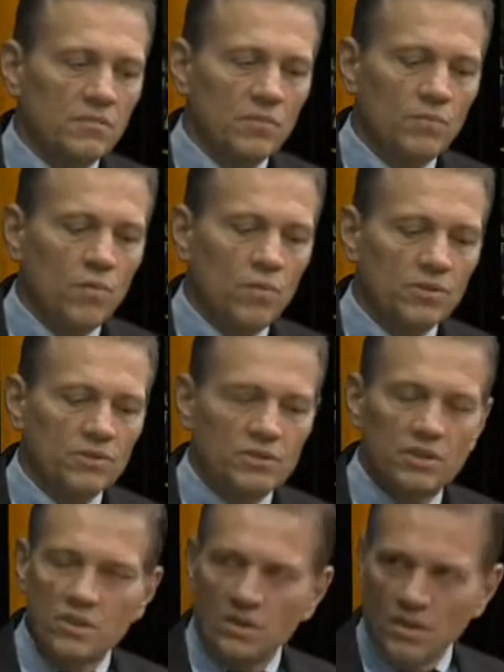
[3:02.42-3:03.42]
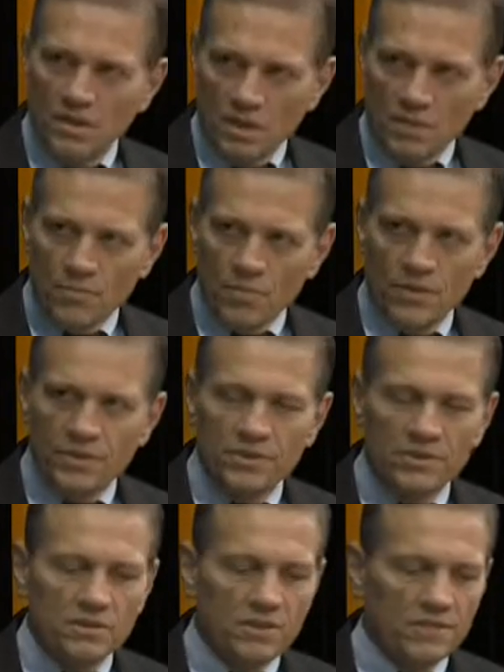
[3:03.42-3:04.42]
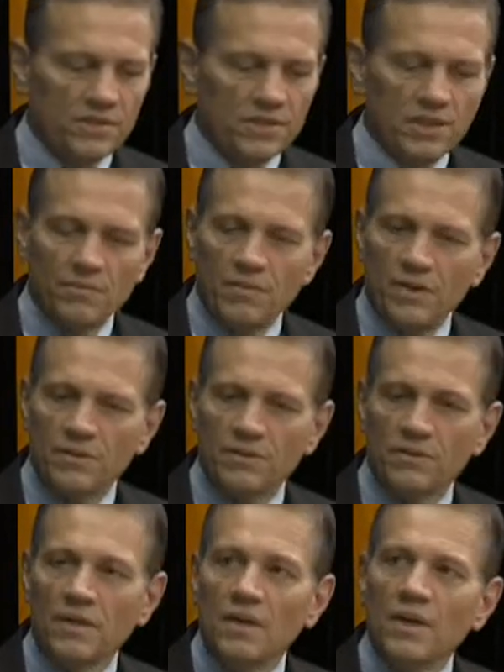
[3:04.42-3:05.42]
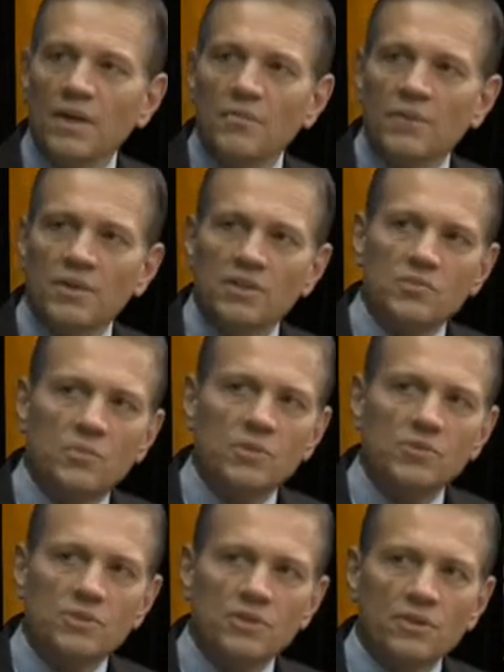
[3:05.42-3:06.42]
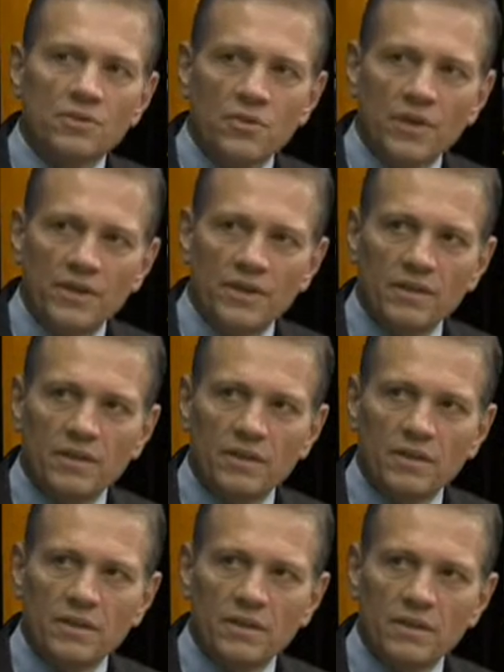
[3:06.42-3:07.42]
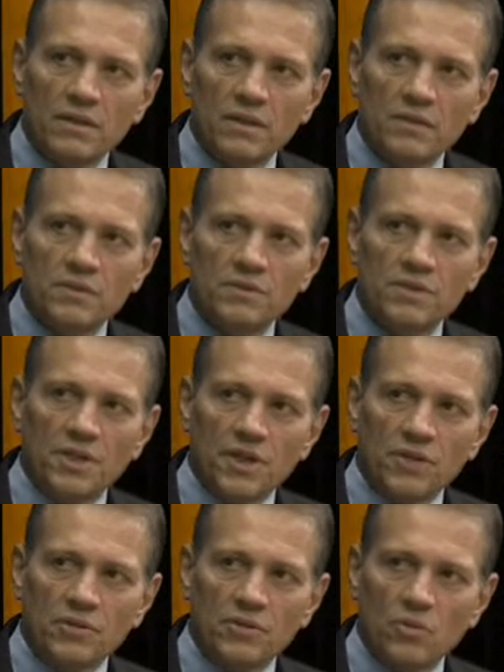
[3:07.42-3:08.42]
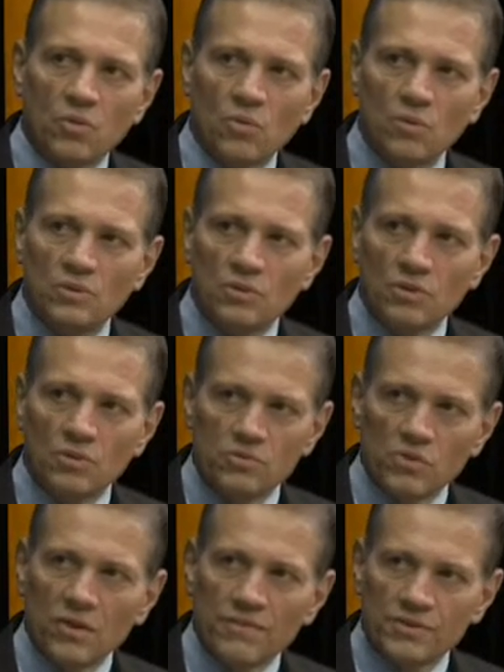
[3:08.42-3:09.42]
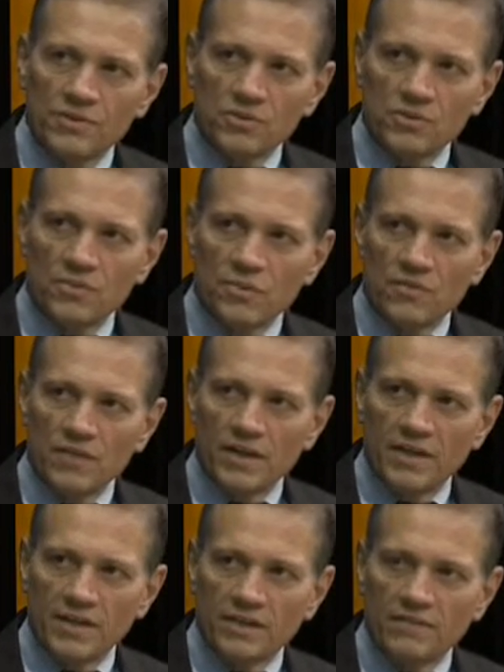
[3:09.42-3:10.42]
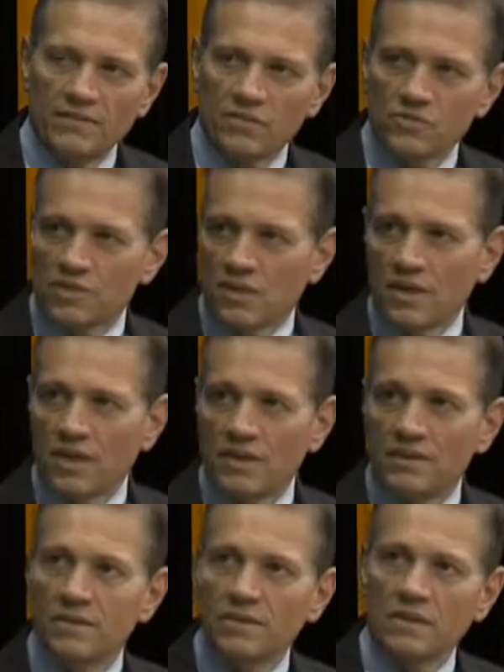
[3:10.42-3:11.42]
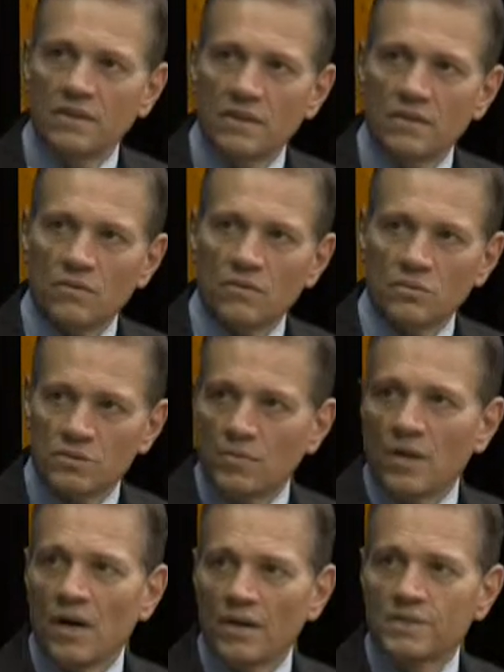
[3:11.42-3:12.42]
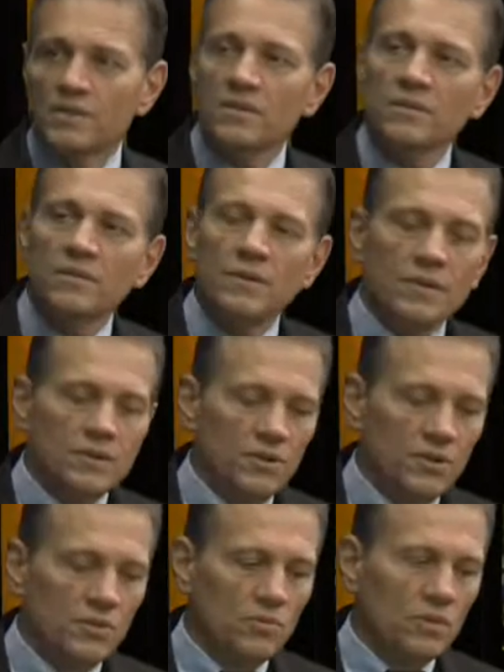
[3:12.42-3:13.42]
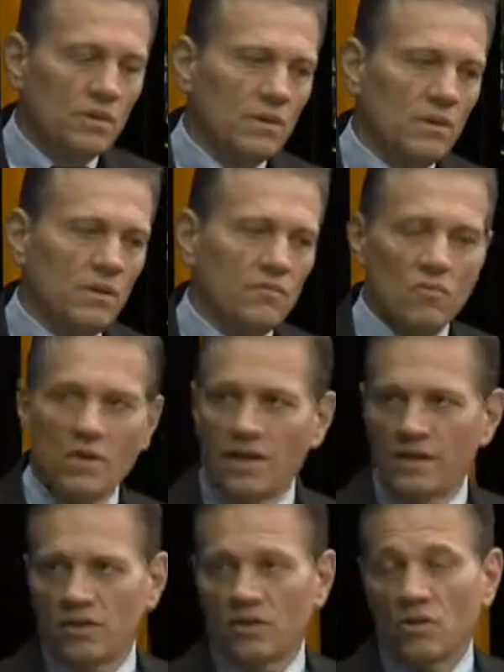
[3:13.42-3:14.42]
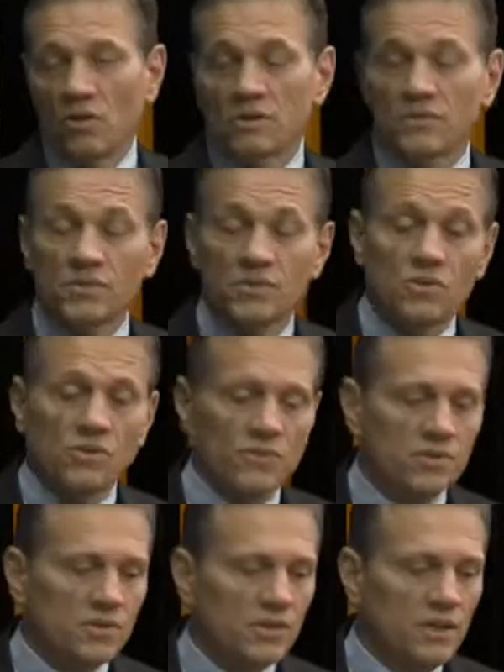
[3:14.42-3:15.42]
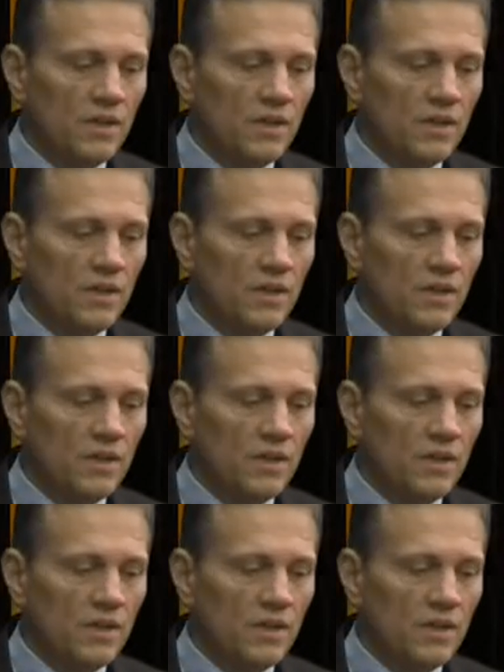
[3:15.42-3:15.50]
reports to the Operations Division Commander, because most of the training is geared towards those officers providing first line response to a variety of calls for service.